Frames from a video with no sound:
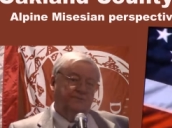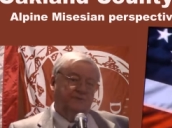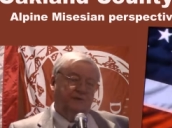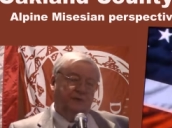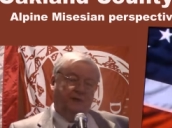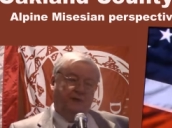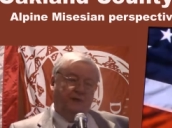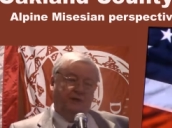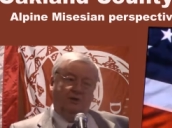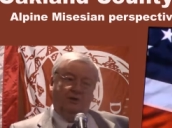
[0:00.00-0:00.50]

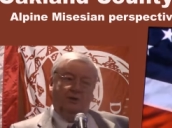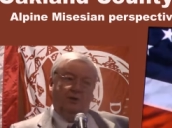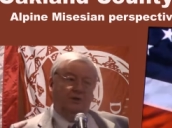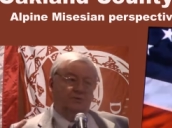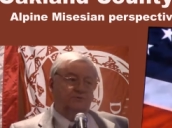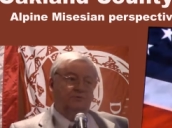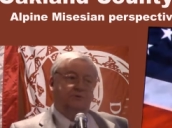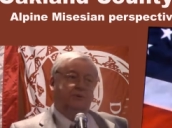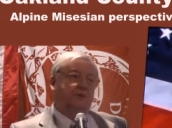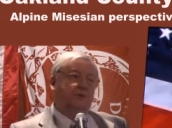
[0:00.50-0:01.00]
In the
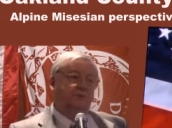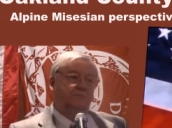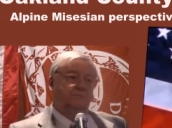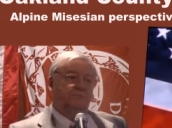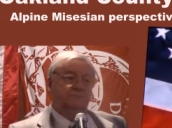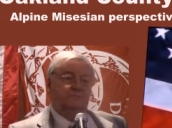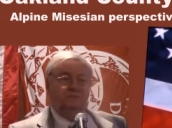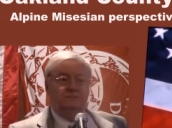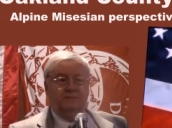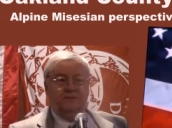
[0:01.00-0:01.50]
long
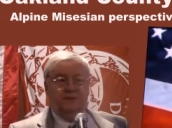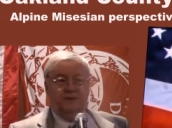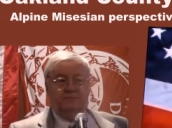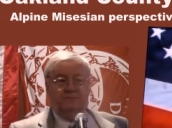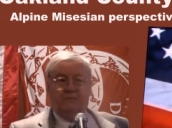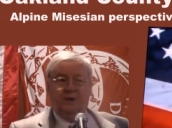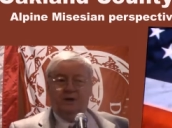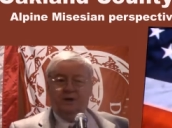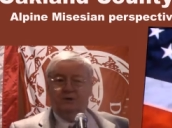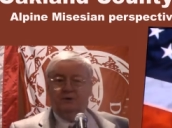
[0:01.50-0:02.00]
term, by
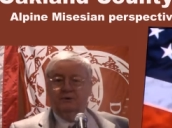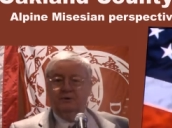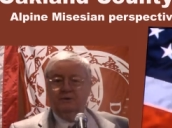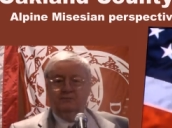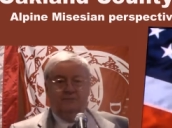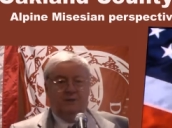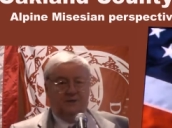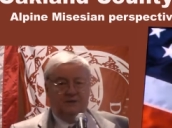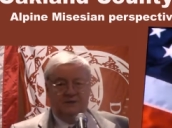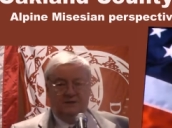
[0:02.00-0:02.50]

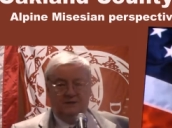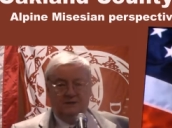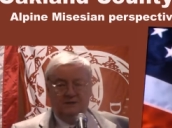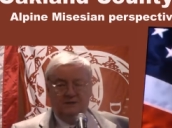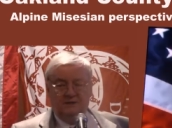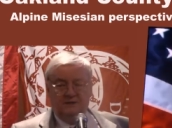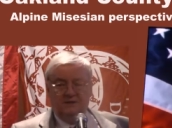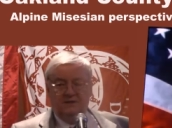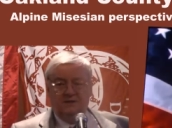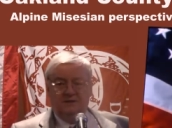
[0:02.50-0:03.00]
borrowing money,
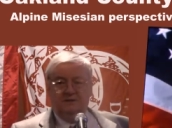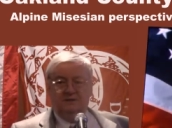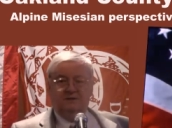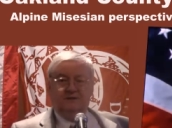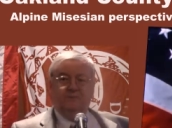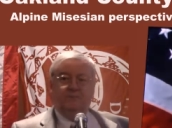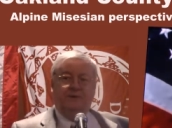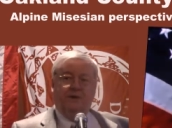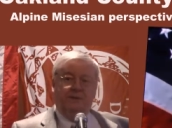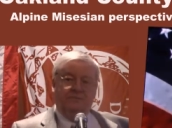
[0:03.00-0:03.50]

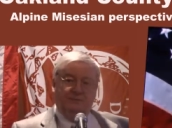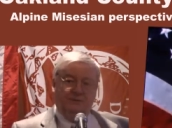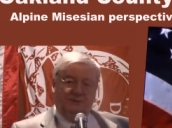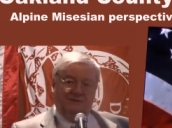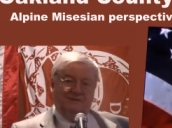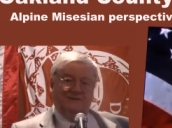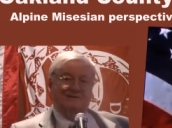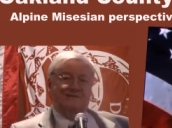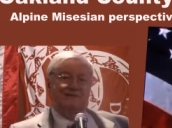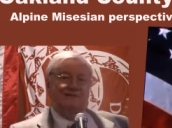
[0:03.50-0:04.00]
the public
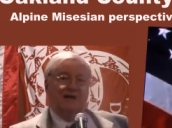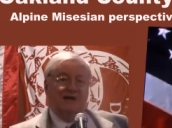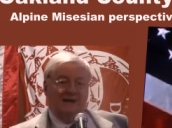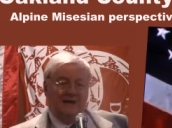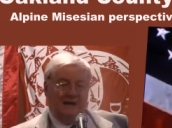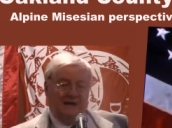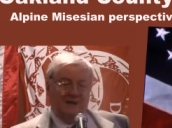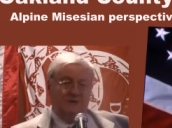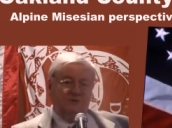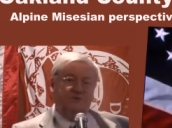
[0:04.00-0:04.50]

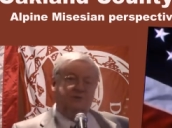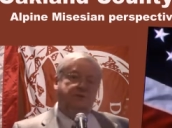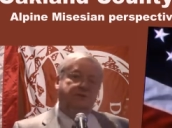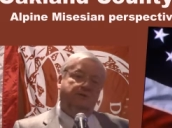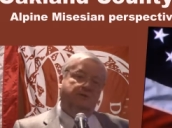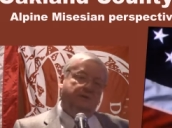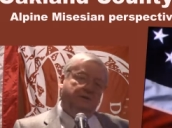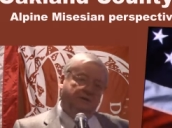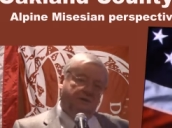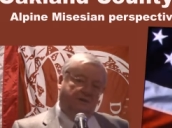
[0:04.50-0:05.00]
decides decides
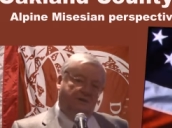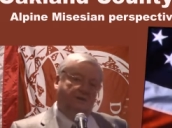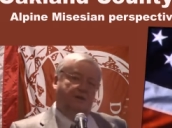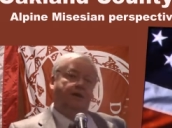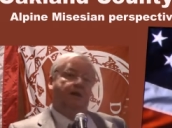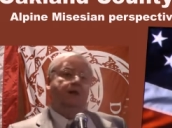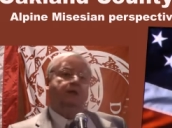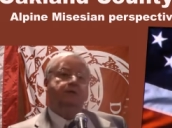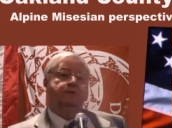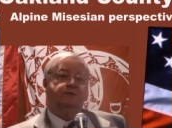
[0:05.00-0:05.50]

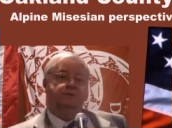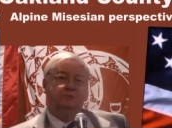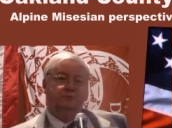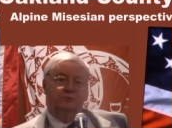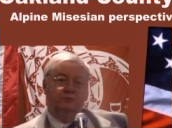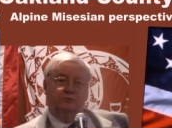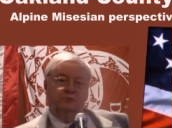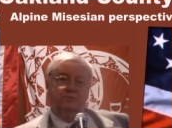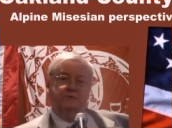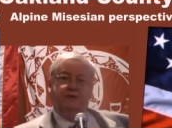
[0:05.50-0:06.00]
on the
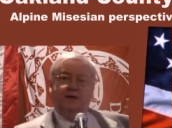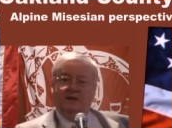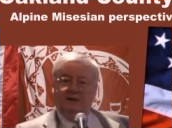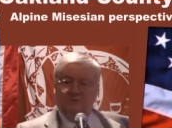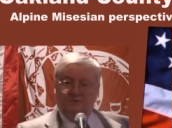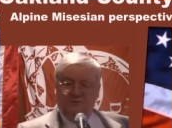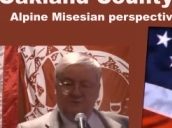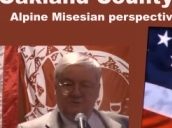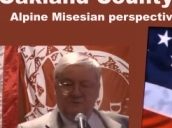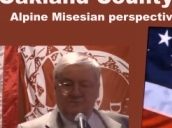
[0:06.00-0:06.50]
boom
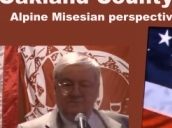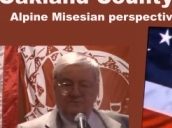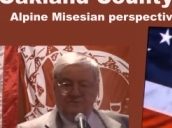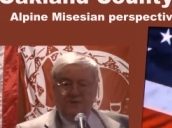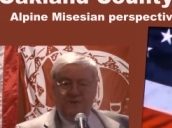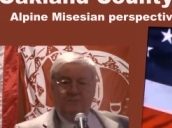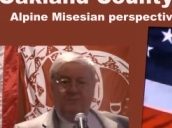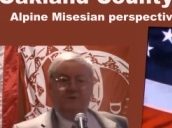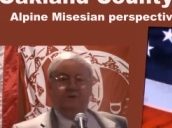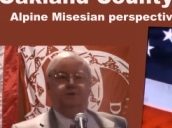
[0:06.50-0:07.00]
times.
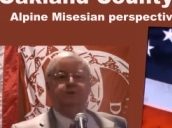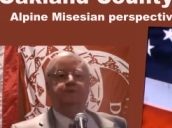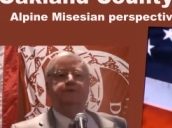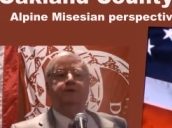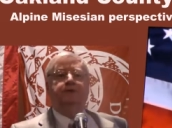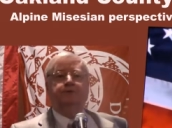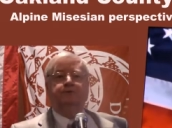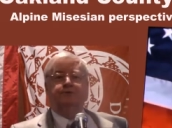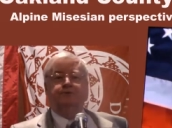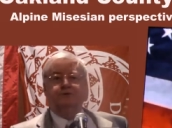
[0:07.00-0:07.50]
But the
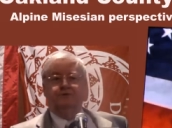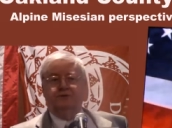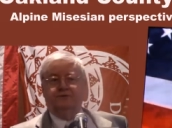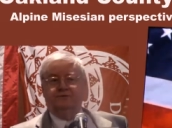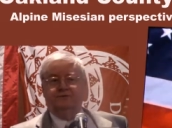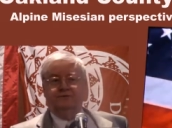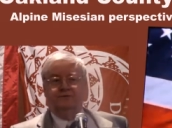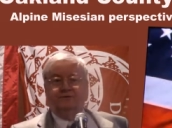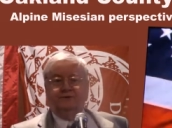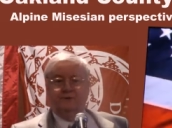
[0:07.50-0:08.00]
Federal
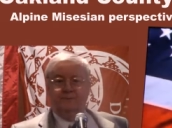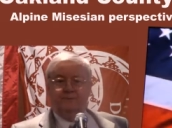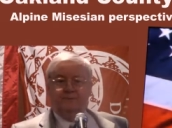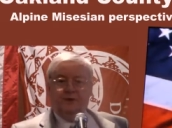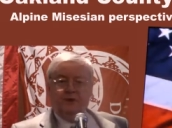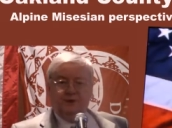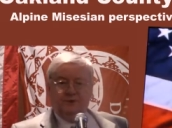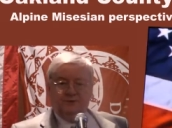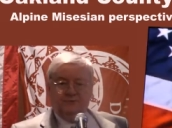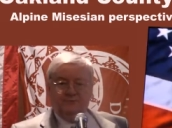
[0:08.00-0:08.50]
Reserve is very
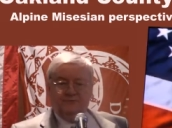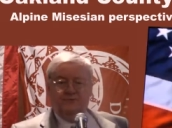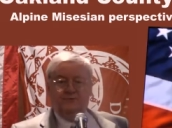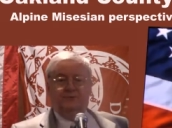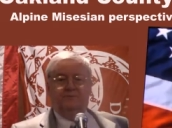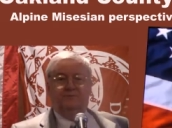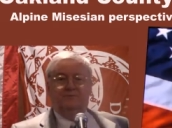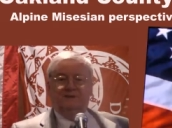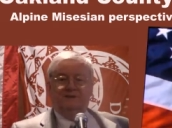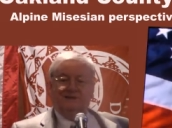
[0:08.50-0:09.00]

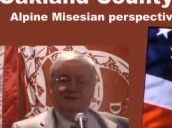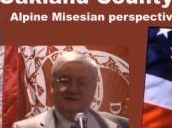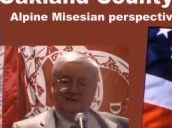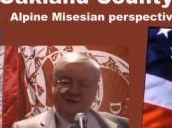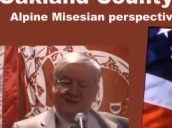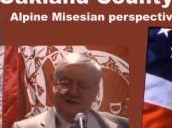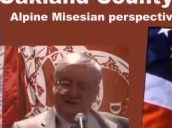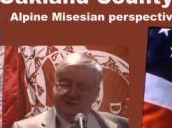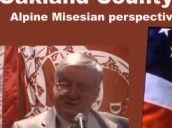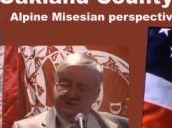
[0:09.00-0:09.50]
powerful, but it
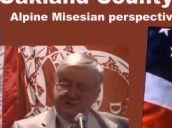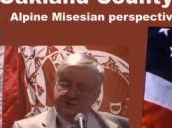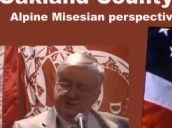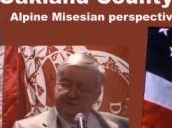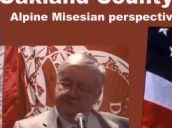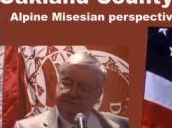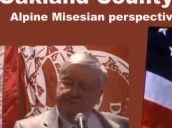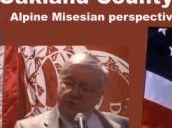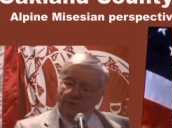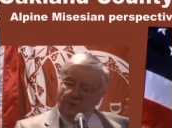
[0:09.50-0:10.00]
can, at
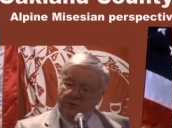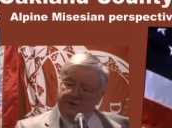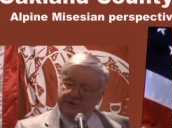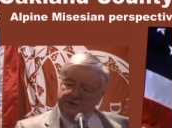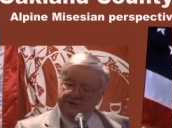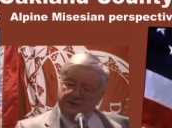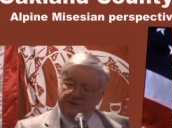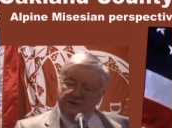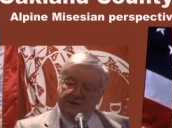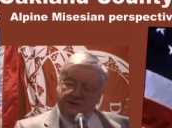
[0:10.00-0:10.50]
certain
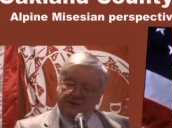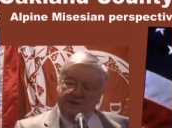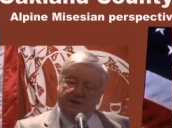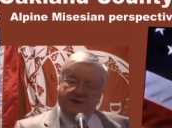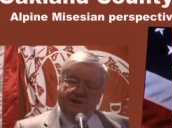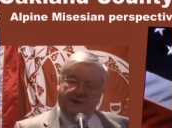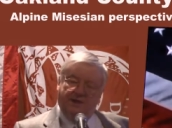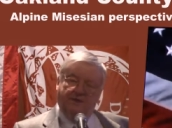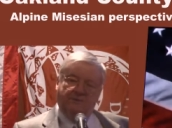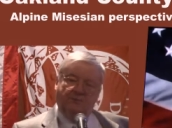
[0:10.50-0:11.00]
points in the
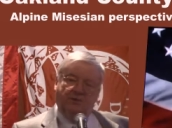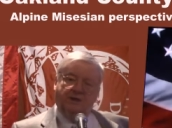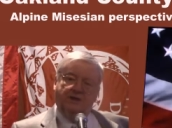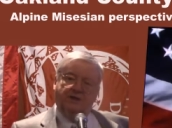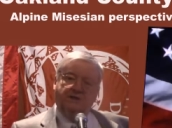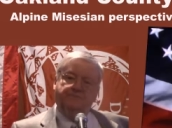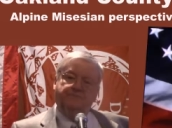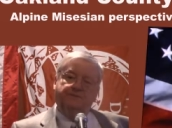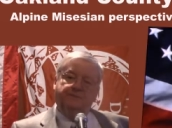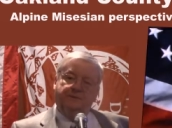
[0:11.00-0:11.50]
economy,
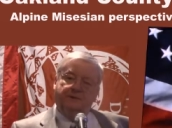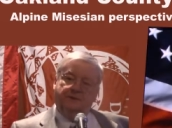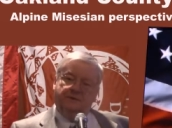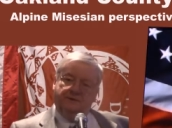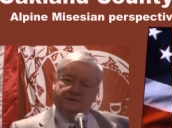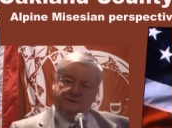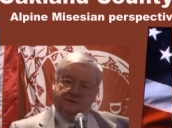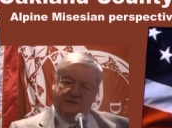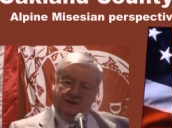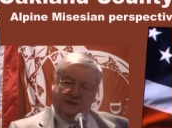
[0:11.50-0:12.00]

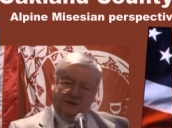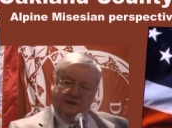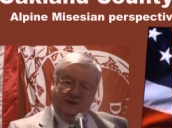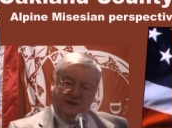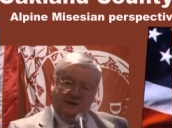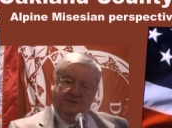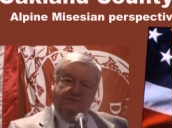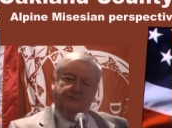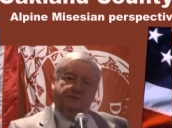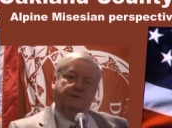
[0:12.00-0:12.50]
it can
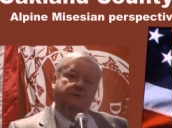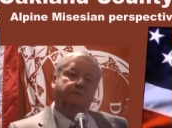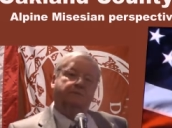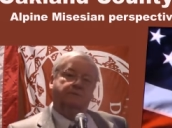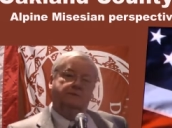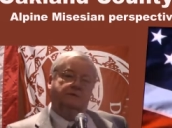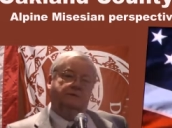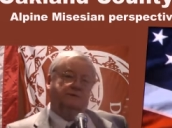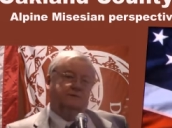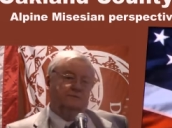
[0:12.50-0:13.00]
have a,
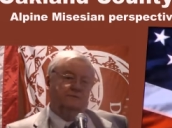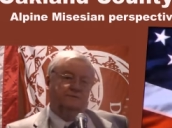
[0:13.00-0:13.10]
a, an